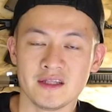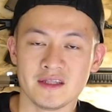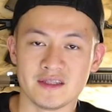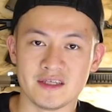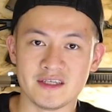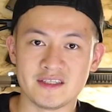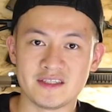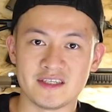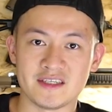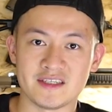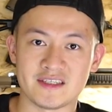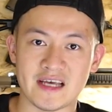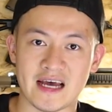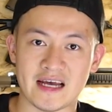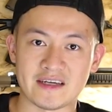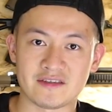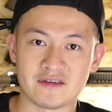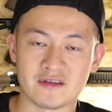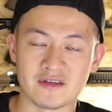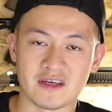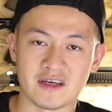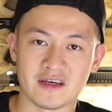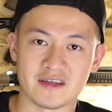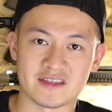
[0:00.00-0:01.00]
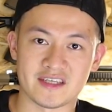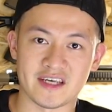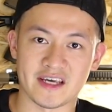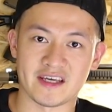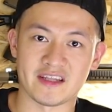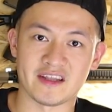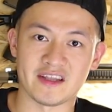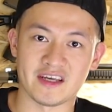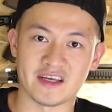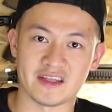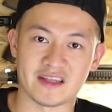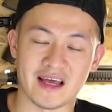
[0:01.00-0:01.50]
This is actually a
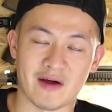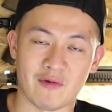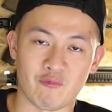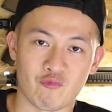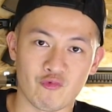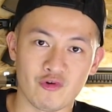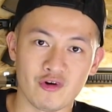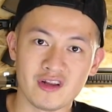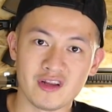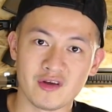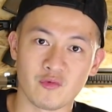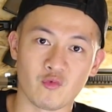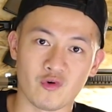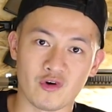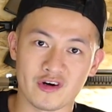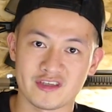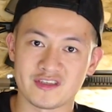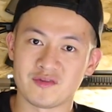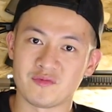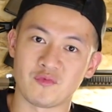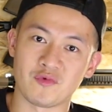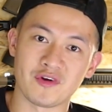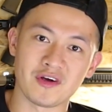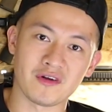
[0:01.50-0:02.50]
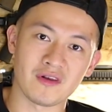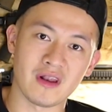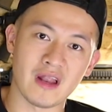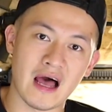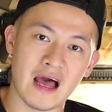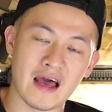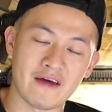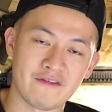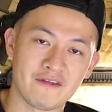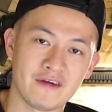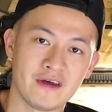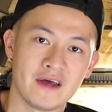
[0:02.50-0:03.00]
technique that really works in real
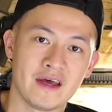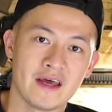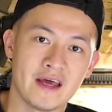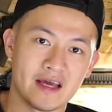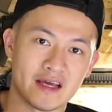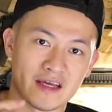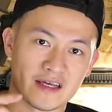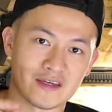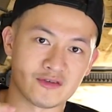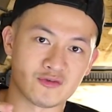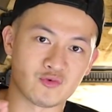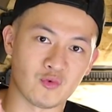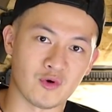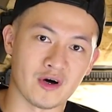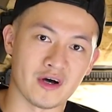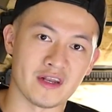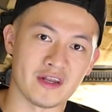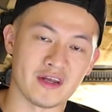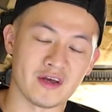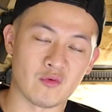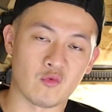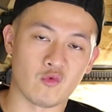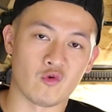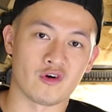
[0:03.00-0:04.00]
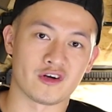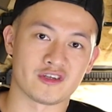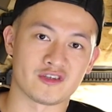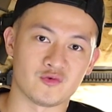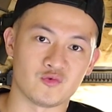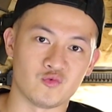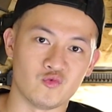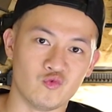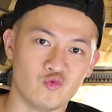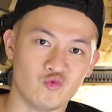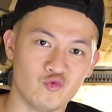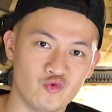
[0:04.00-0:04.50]
life, and guess what? It
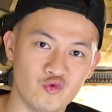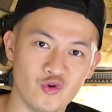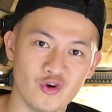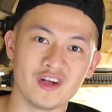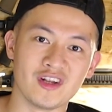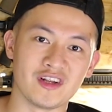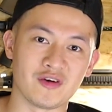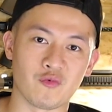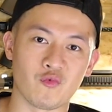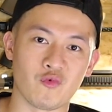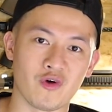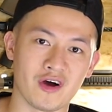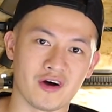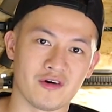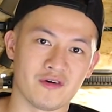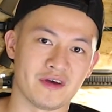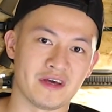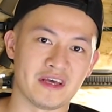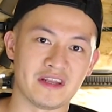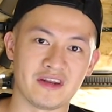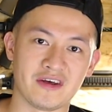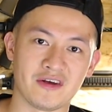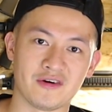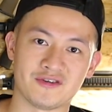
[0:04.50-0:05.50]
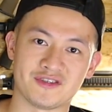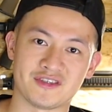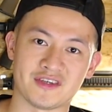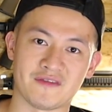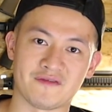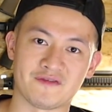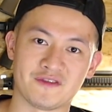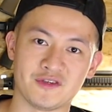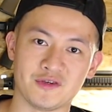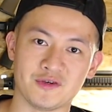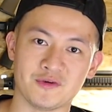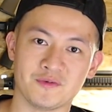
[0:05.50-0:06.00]
works really well in
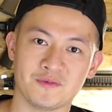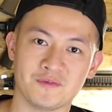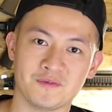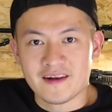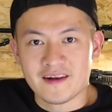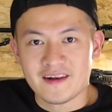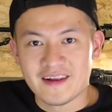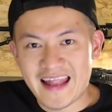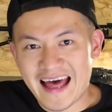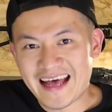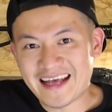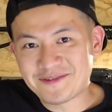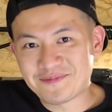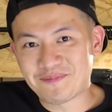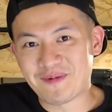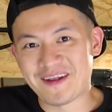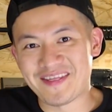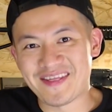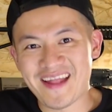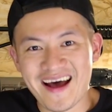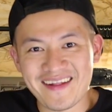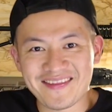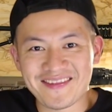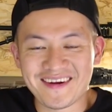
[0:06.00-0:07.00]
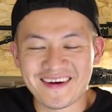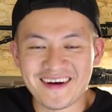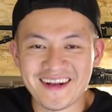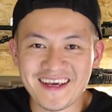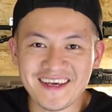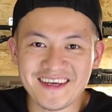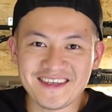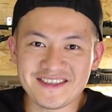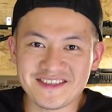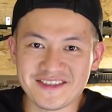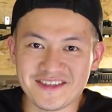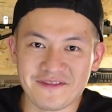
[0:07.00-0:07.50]
Airsoft too. Last but not the
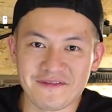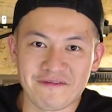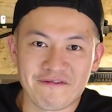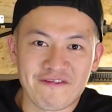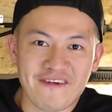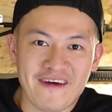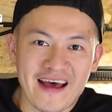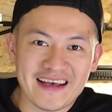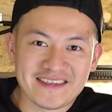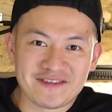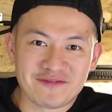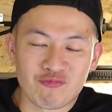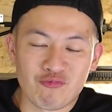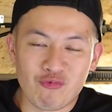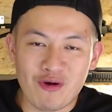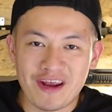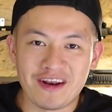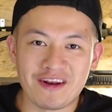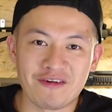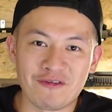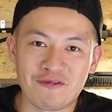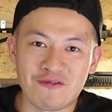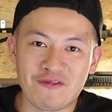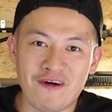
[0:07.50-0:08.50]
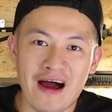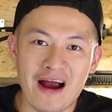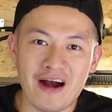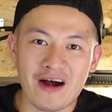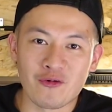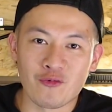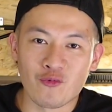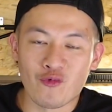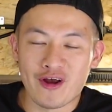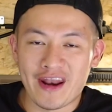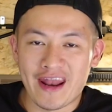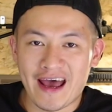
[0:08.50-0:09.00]
least, fast rate of
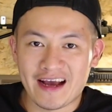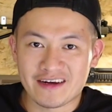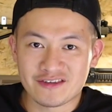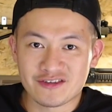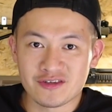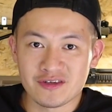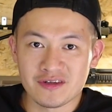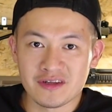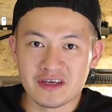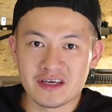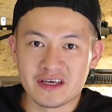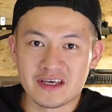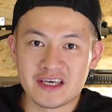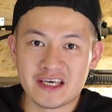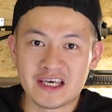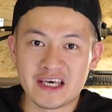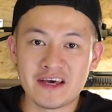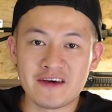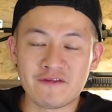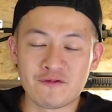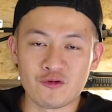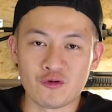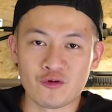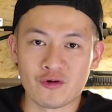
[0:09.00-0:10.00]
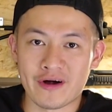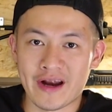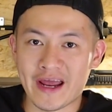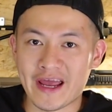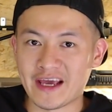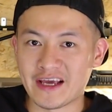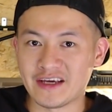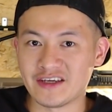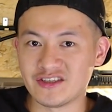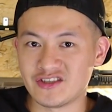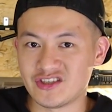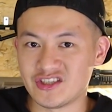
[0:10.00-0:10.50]
fire would actually give your
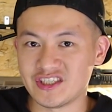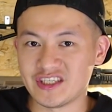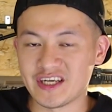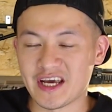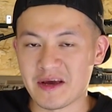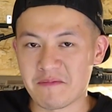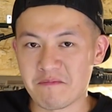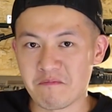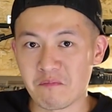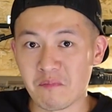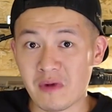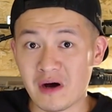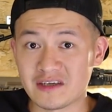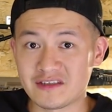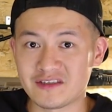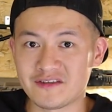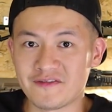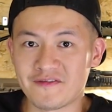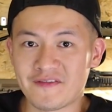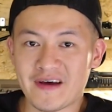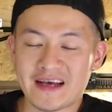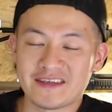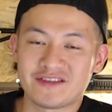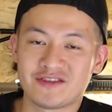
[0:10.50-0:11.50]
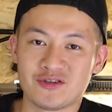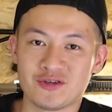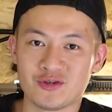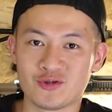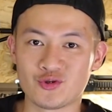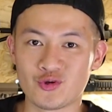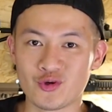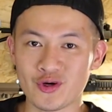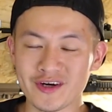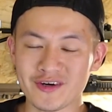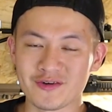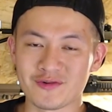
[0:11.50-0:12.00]
AEG a much faster
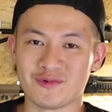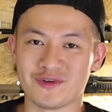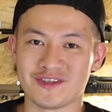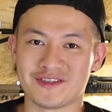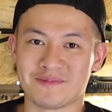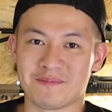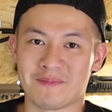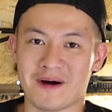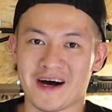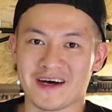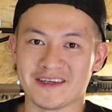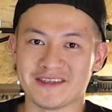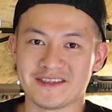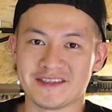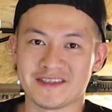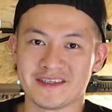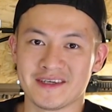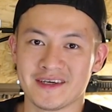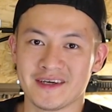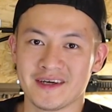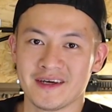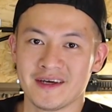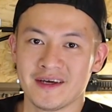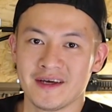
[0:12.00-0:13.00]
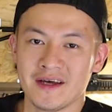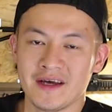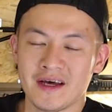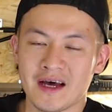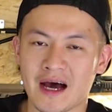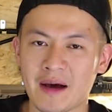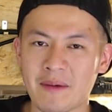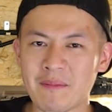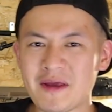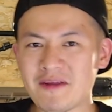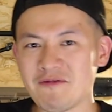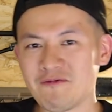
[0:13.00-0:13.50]
trigger response.
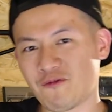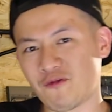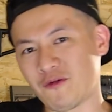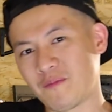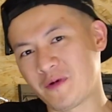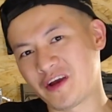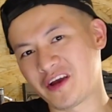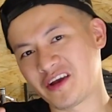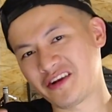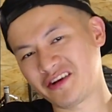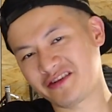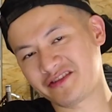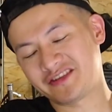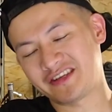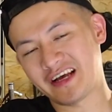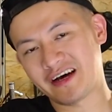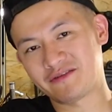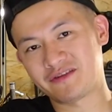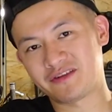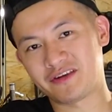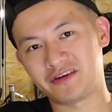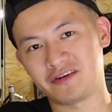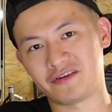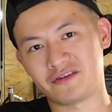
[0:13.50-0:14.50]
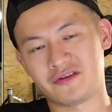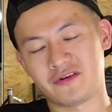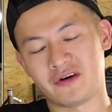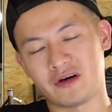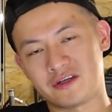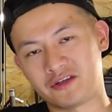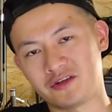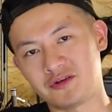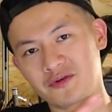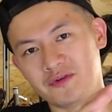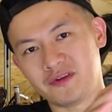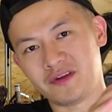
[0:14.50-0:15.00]
I mean, for beginners out there, there
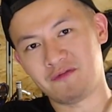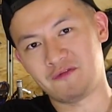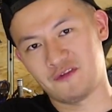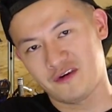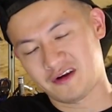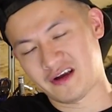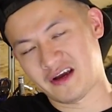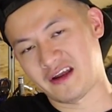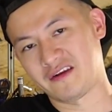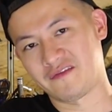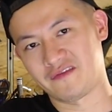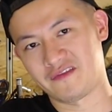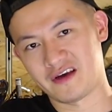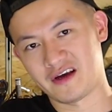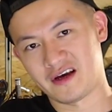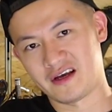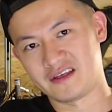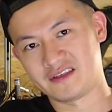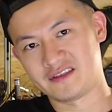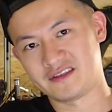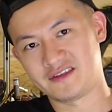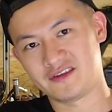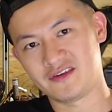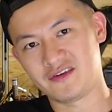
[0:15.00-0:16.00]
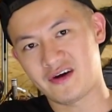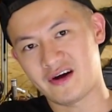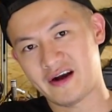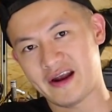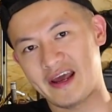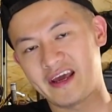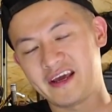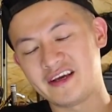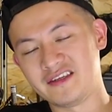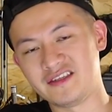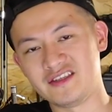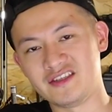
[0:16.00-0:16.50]
are two different kind of guns. There
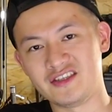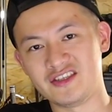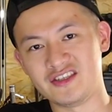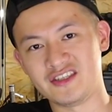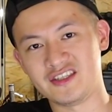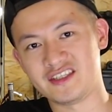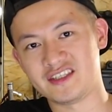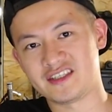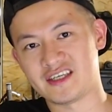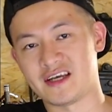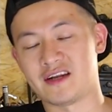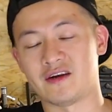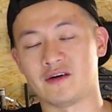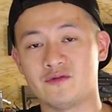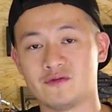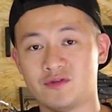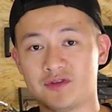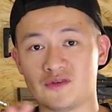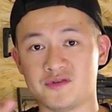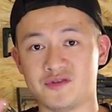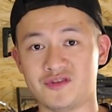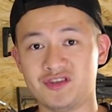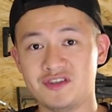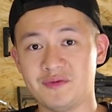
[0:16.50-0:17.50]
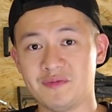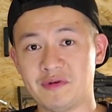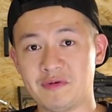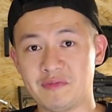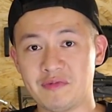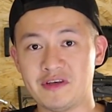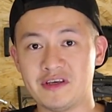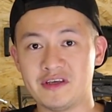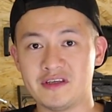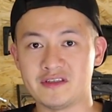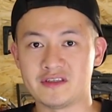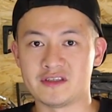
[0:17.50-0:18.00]
are AEGs and also
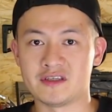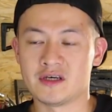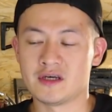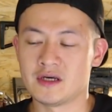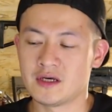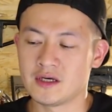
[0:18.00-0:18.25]
GBBs.